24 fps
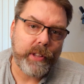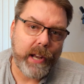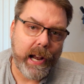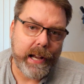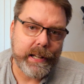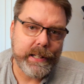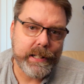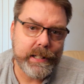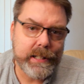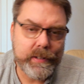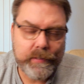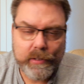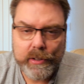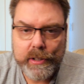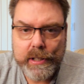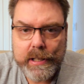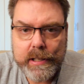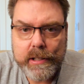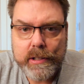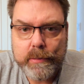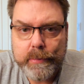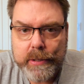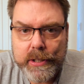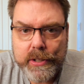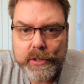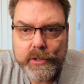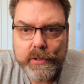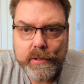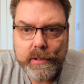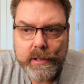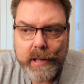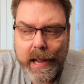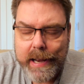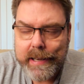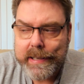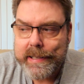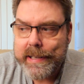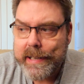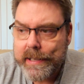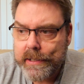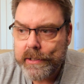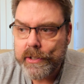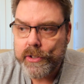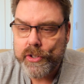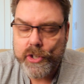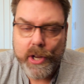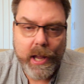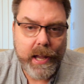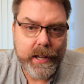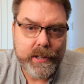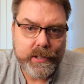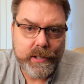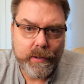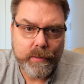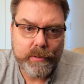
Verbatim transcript: that I didn't even need to be need to chase.